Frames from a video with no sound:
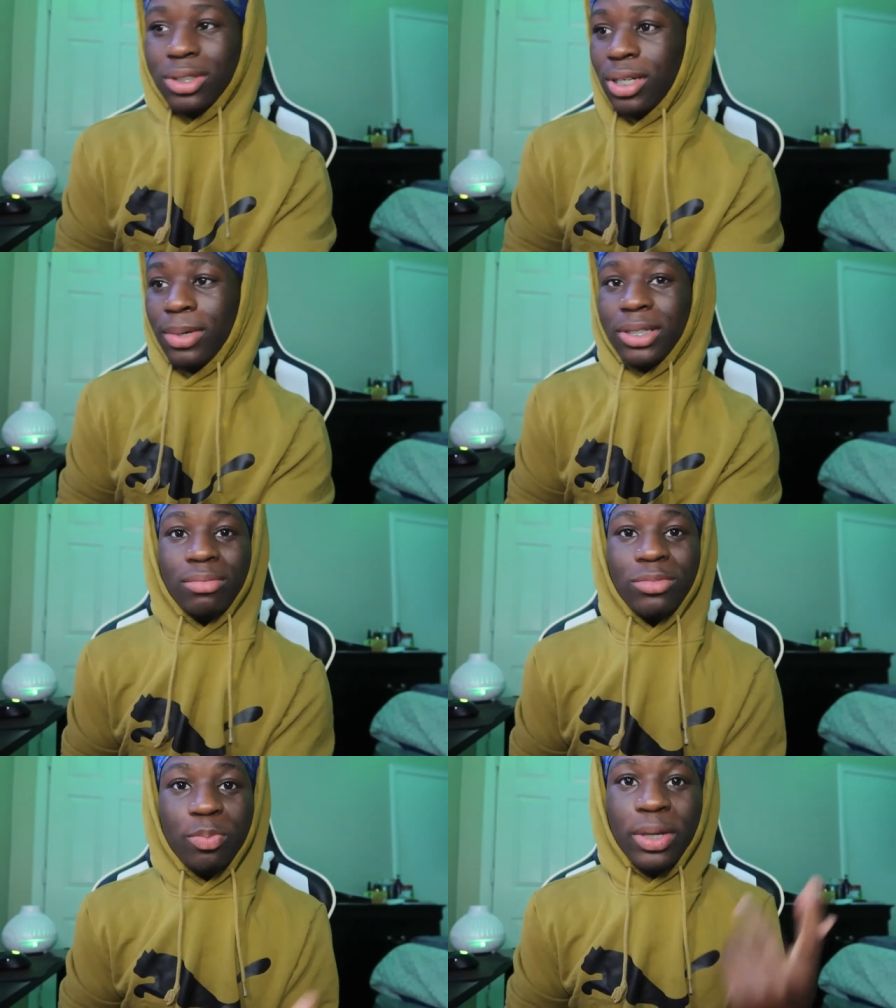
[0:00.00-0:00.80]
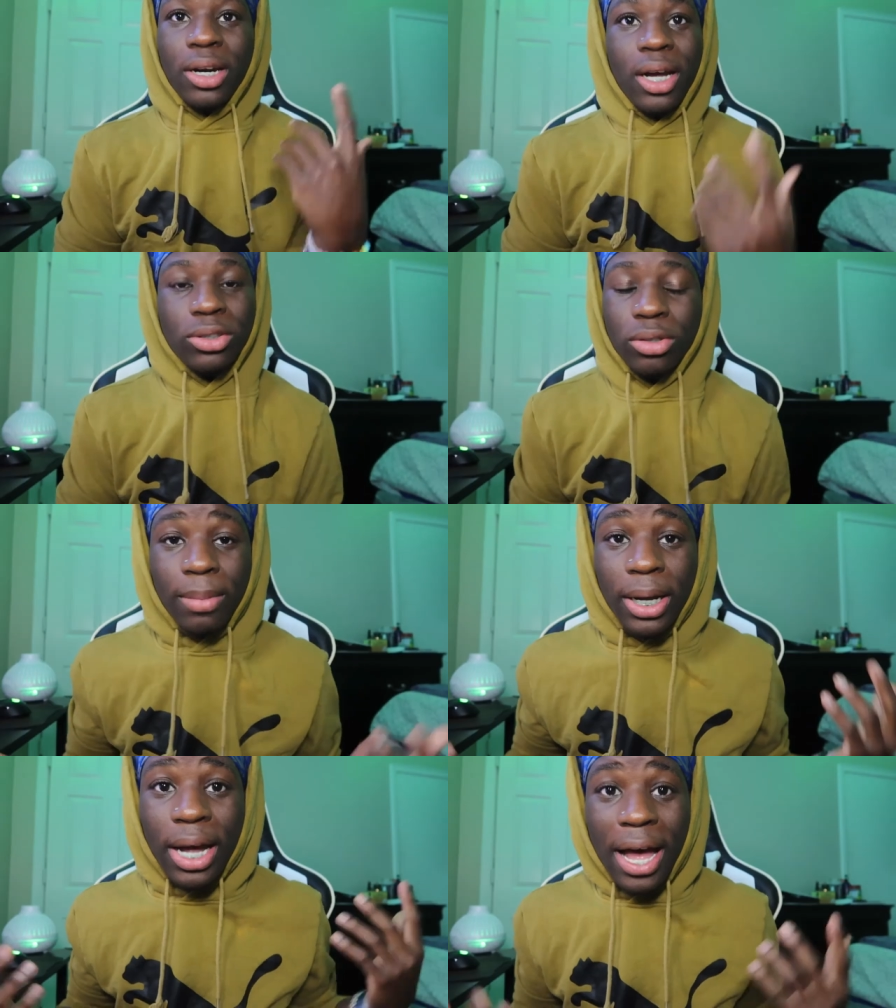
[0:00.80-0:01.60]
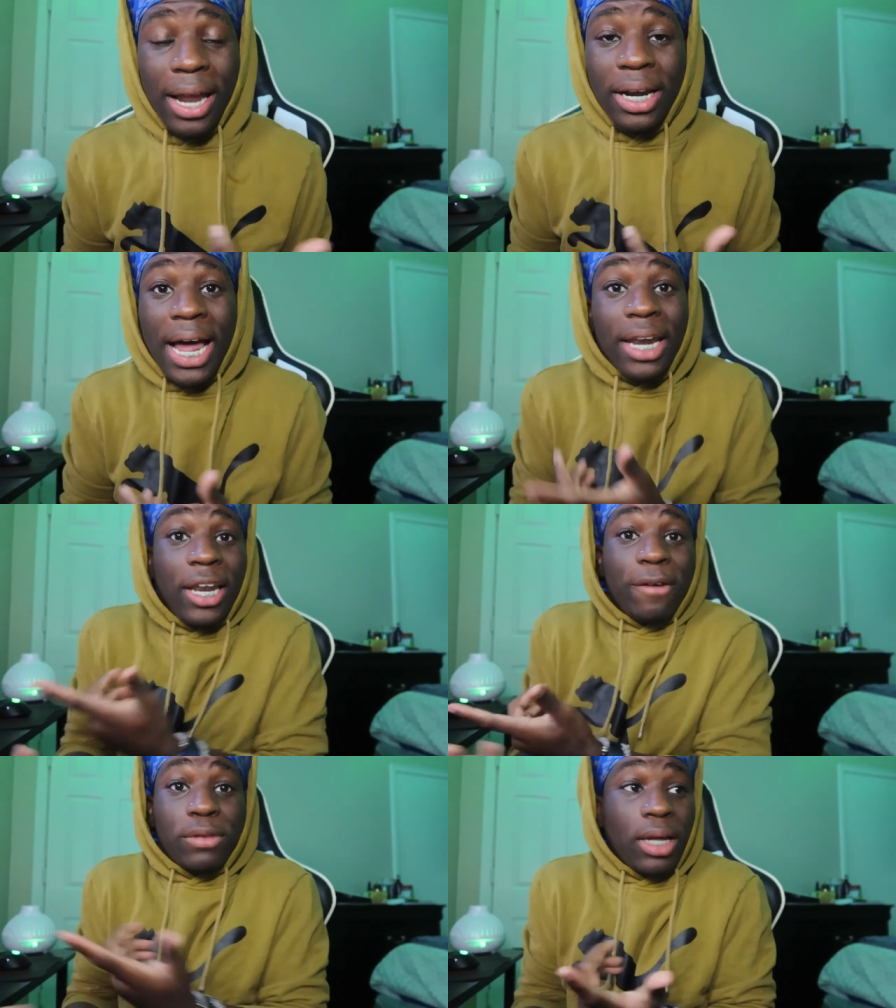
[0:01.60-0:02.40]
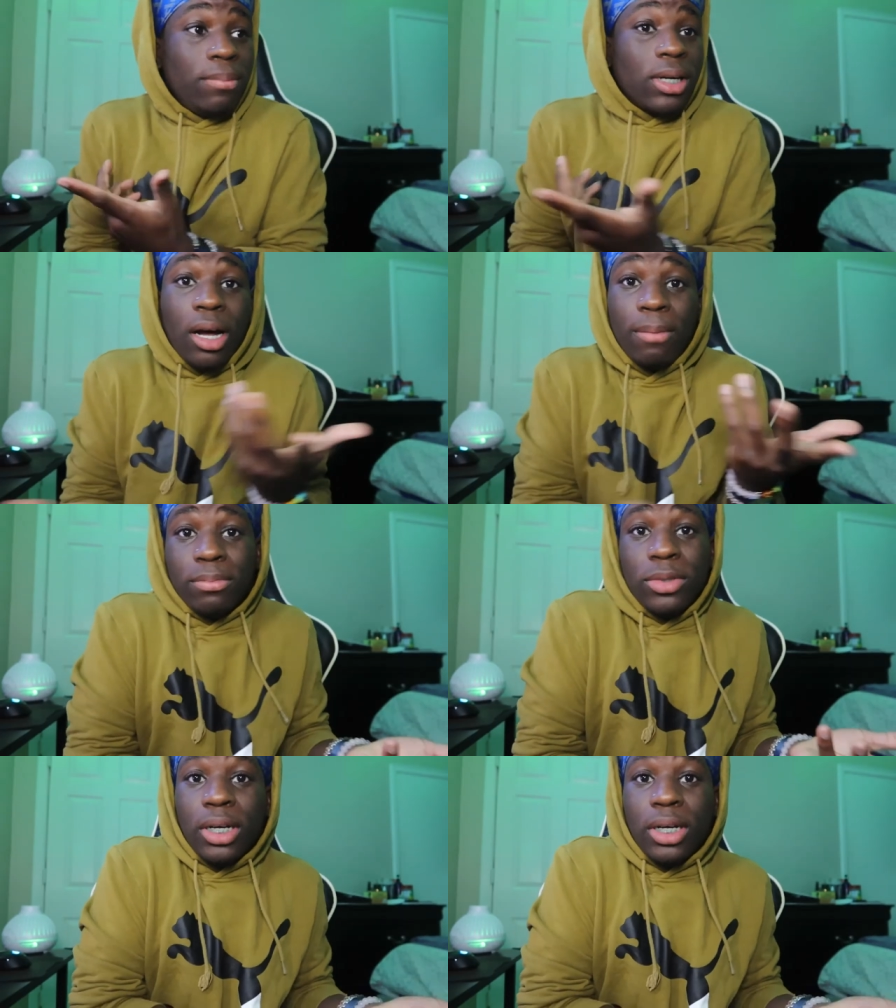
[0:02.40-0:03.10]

You talking about some spending night? So I'm like, I, I love them to come.